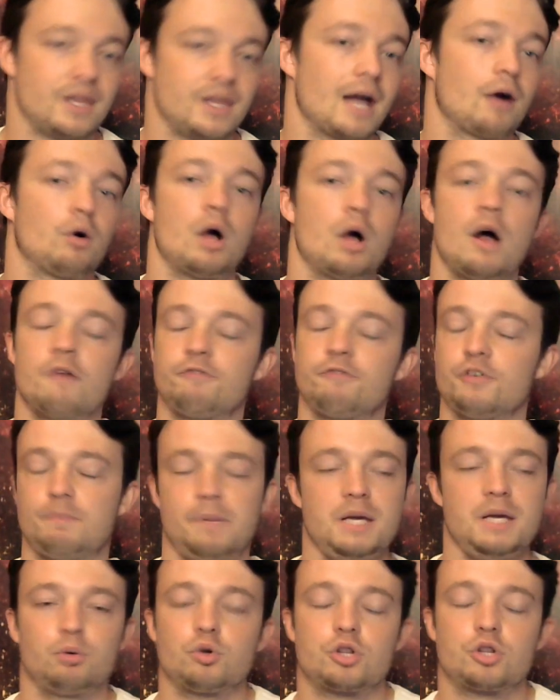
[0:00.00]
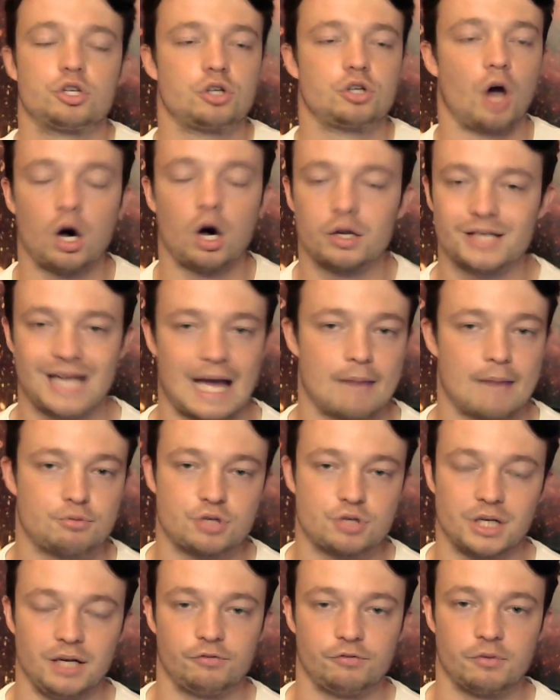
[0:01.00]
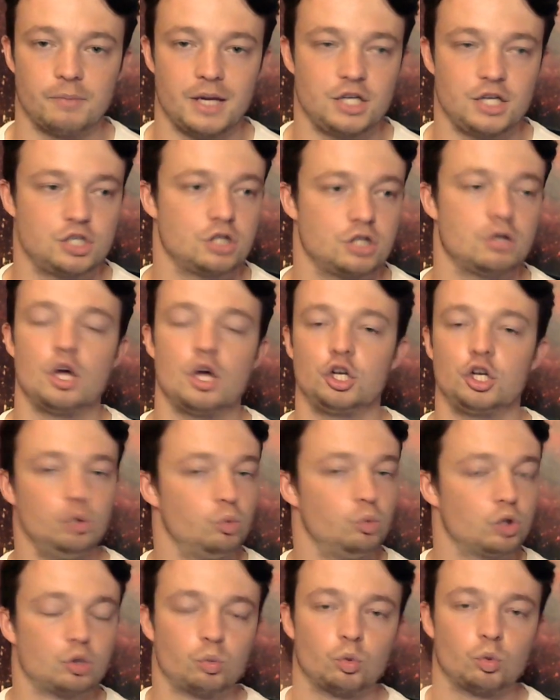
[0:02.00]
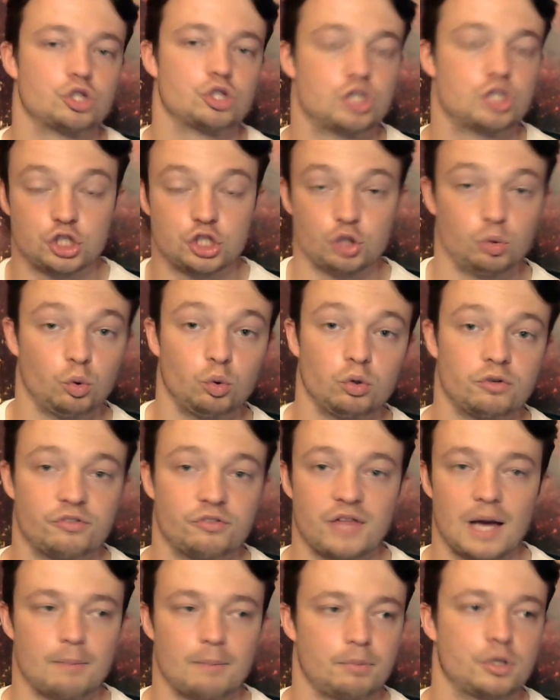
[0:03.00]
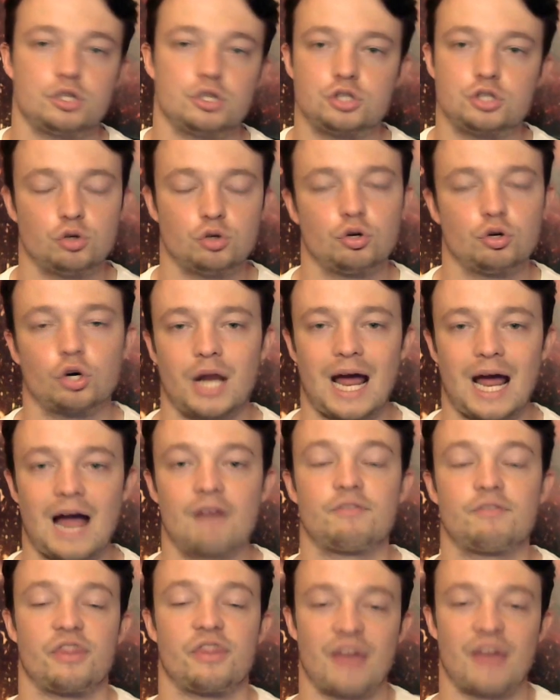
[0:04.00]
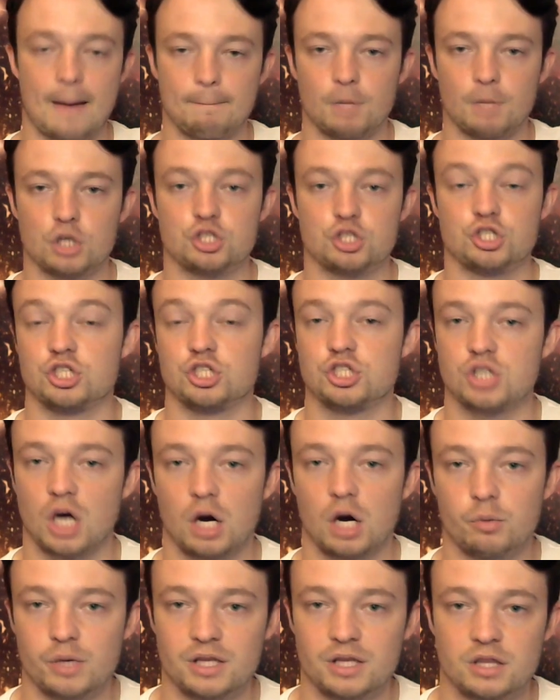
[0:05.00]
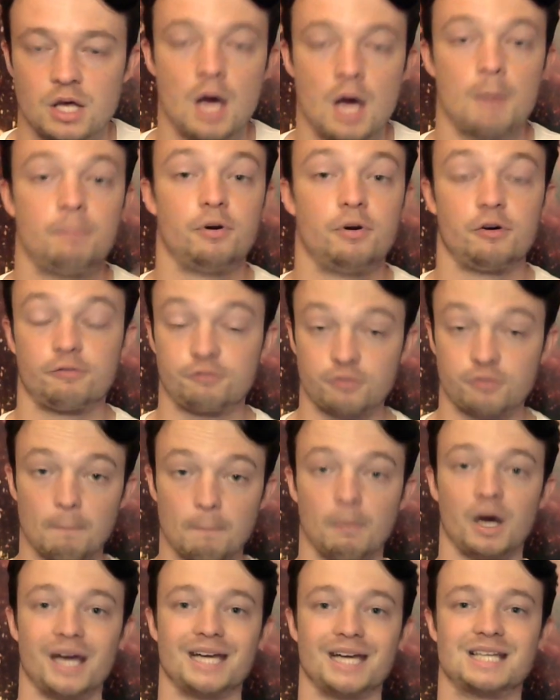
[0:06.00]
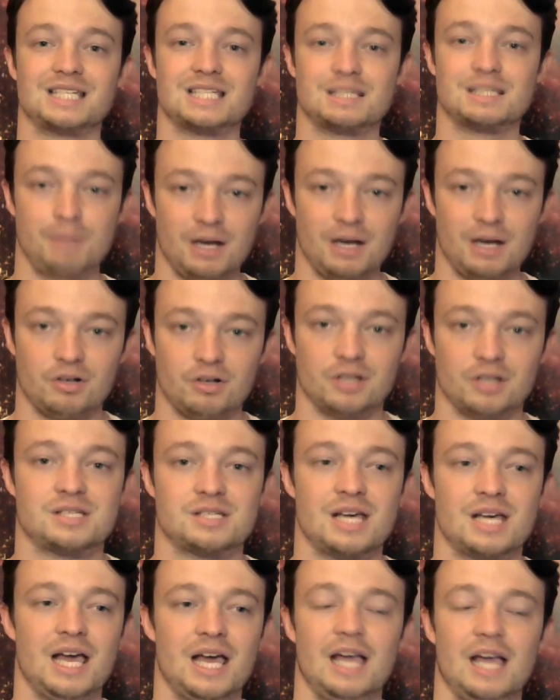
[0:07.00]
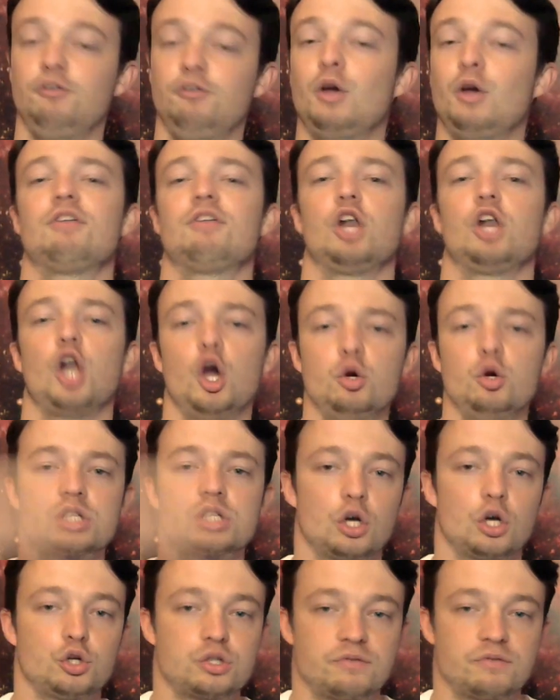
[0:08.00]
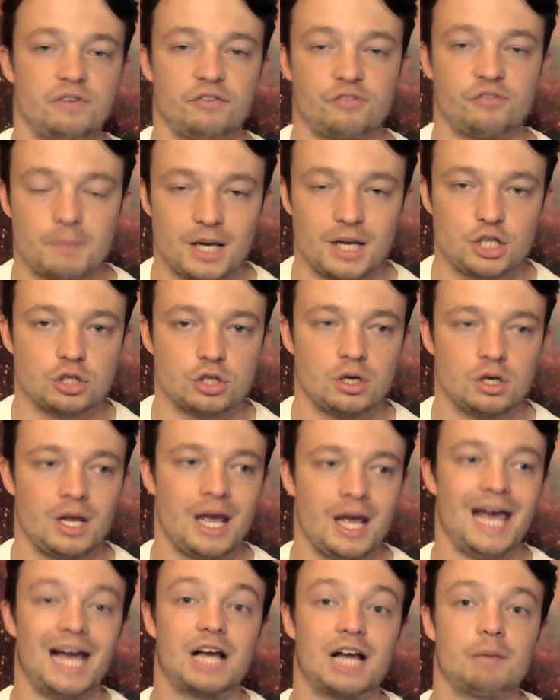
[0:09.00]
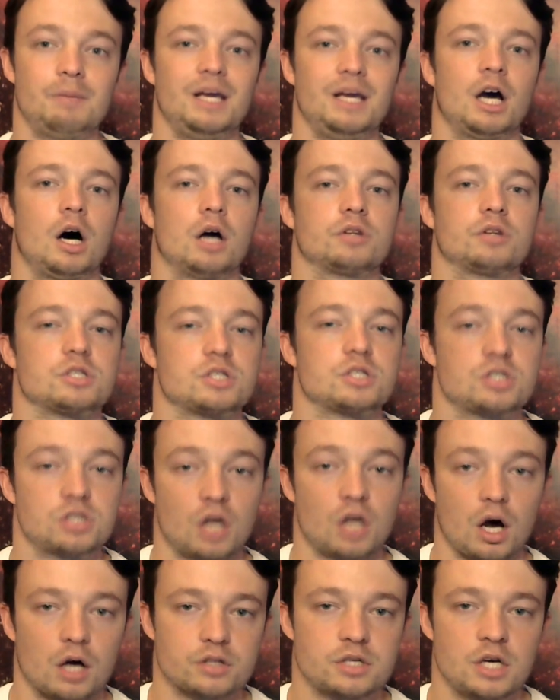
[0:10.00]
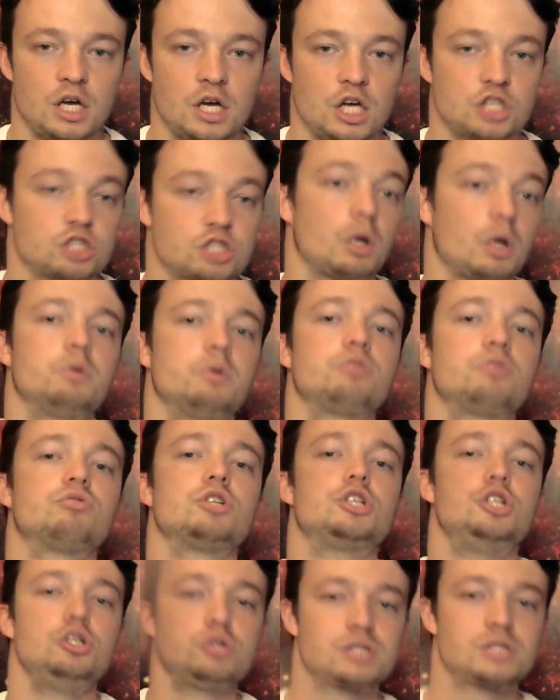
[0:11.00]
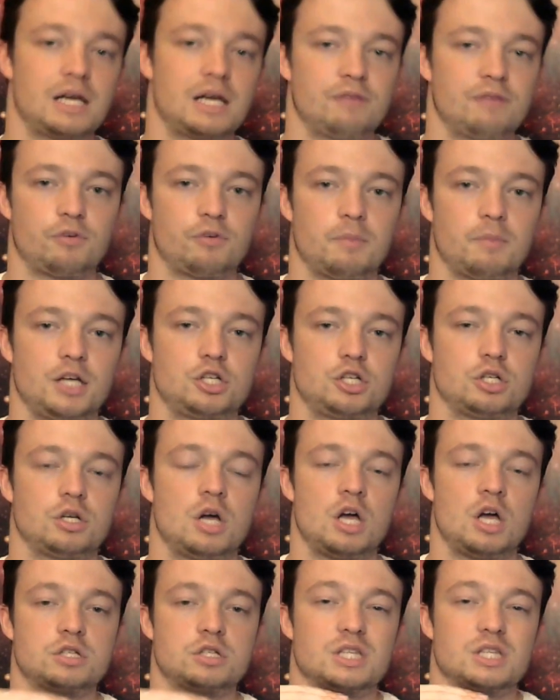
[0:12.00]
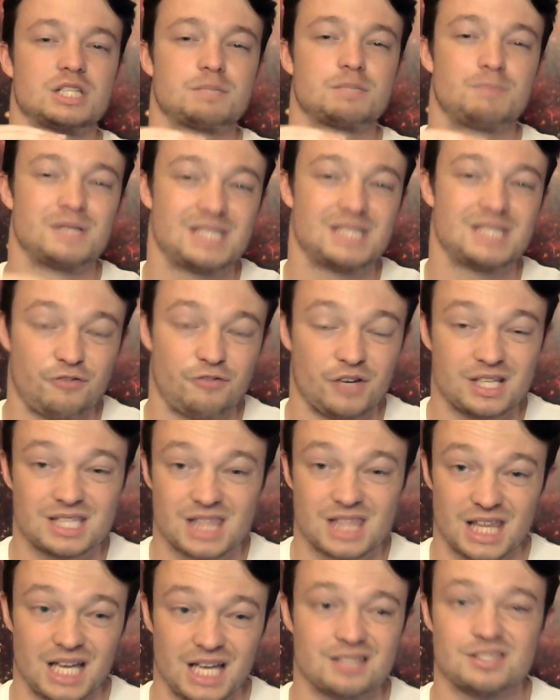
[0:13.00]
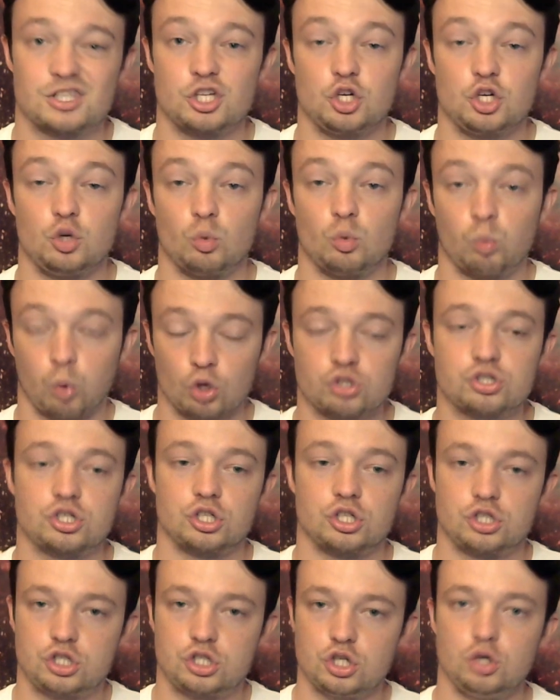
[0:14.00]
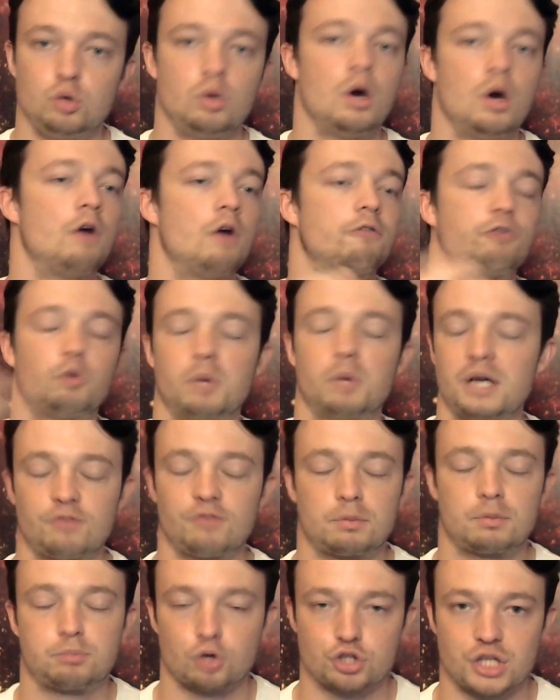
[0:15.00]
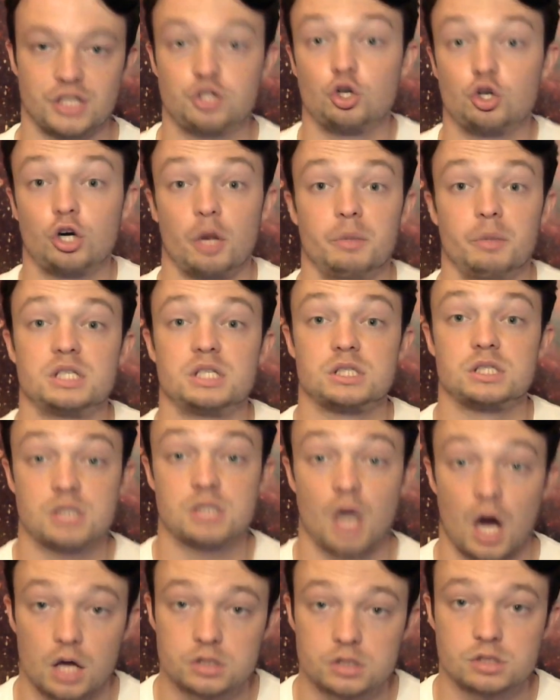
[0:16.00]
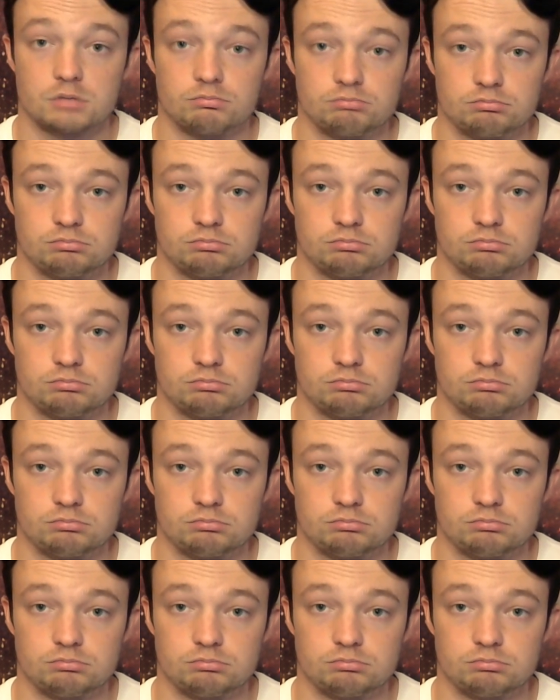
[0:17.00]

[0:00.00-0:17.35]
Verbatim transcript: Now, for people that aren't capturing information, you wouldn't want to do all of that because you're not going to have that much to start with. But from my experience, if you have loads and loads of information, it can be hard to start. So I would reduce that information to the specific things that you want to do for whatever project you're going to start.